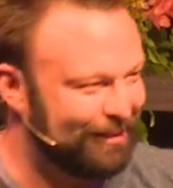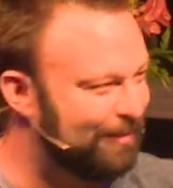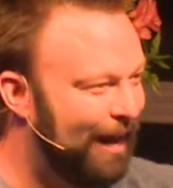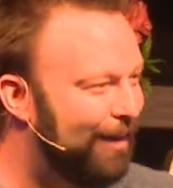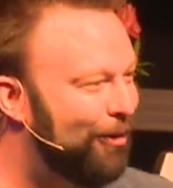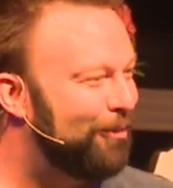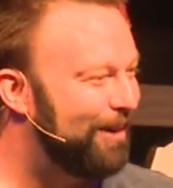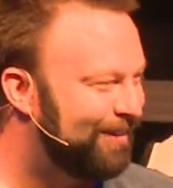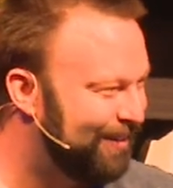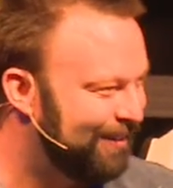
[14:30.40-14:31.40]
Out of nowhere.
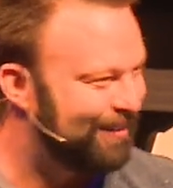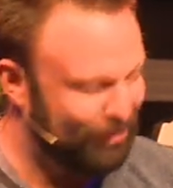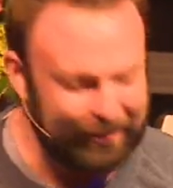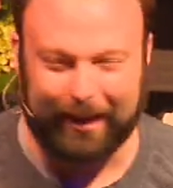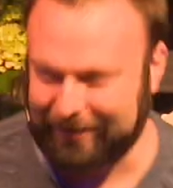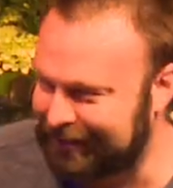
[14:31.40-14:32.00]
So he does.